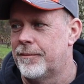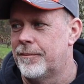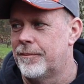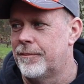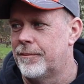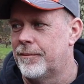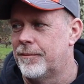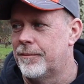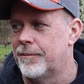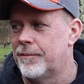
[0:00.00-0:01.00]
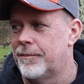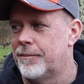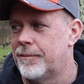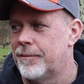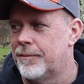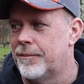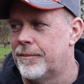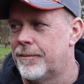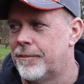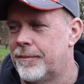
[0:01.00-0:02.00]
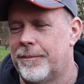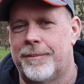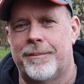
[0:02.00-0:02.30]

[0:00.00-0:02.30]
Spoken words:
(not speaking)